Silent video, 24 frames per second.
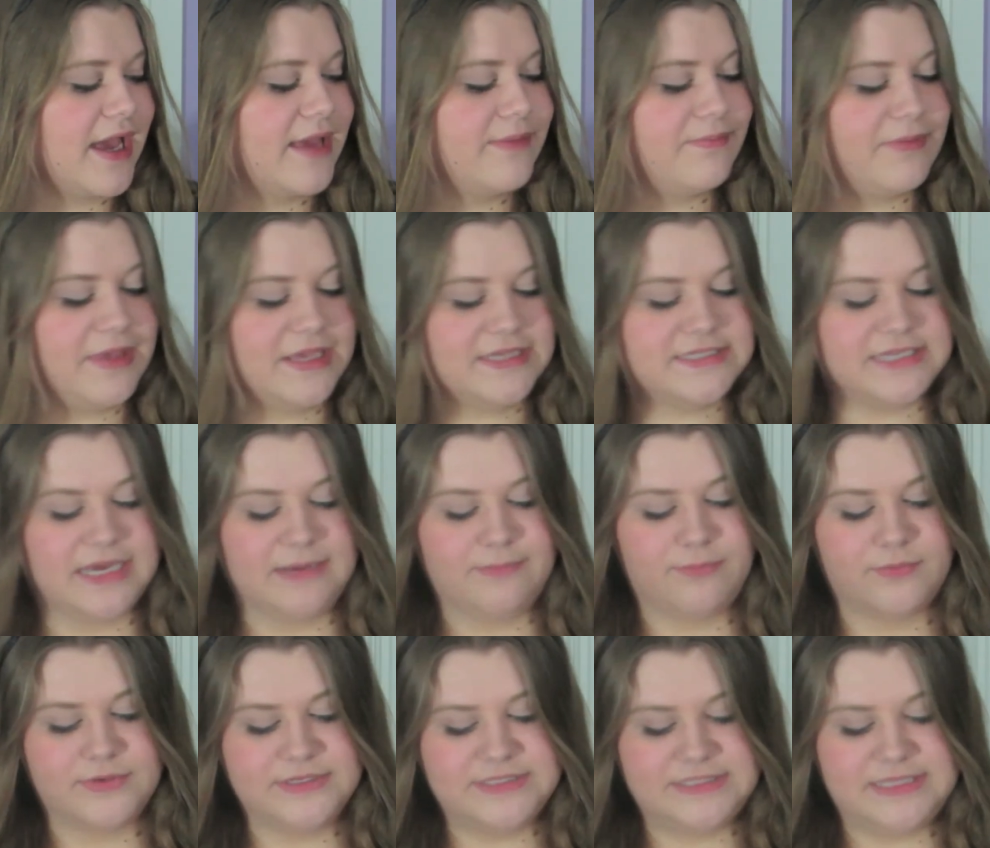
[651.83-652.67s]
I picked
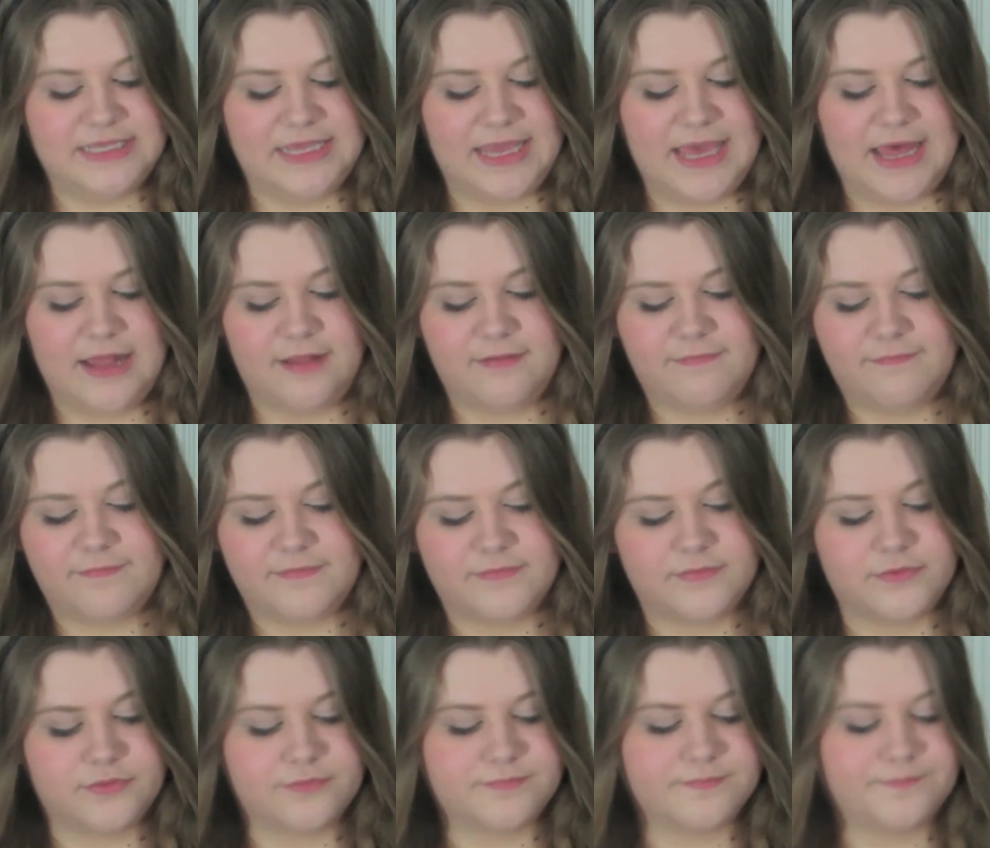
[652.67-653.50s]
up was the e.l.f.
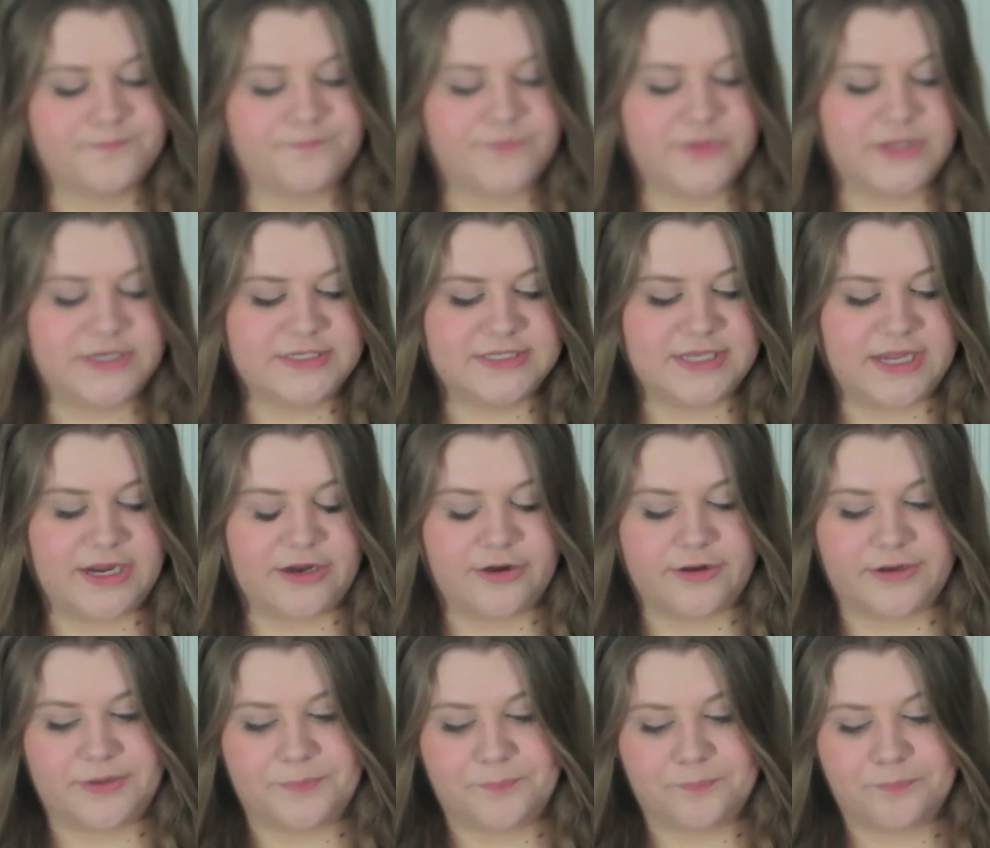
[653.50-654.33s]
Oh, there's a
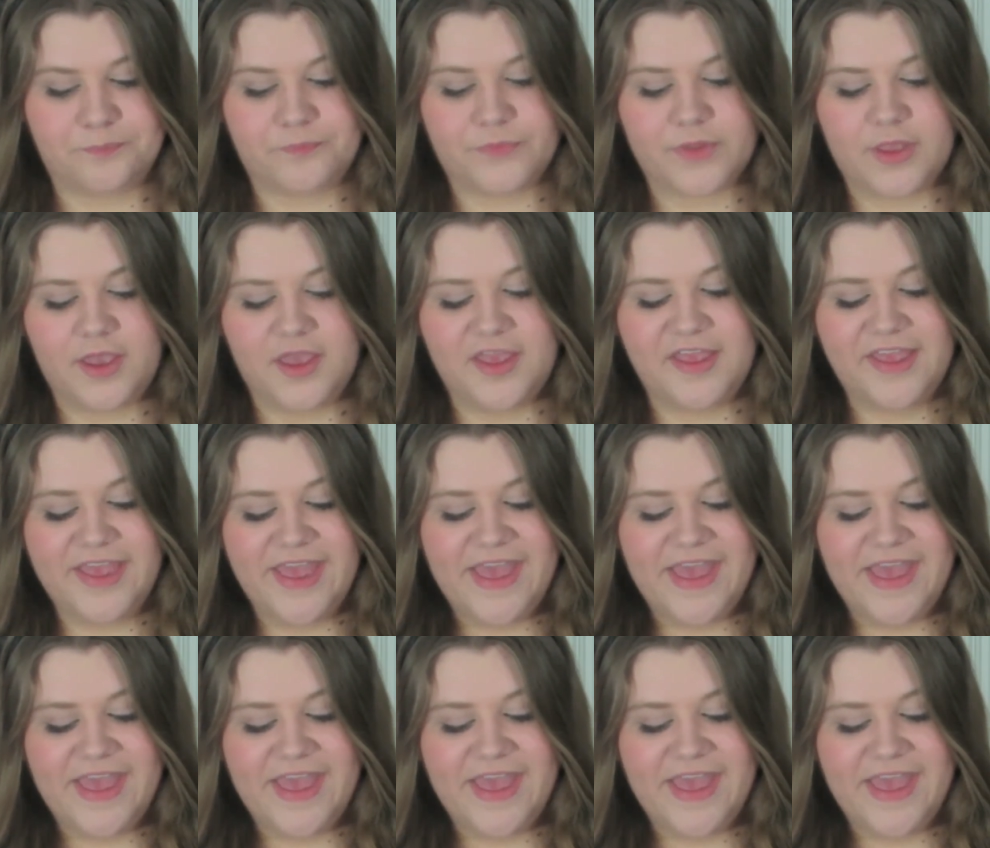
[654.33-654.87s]
hair on it.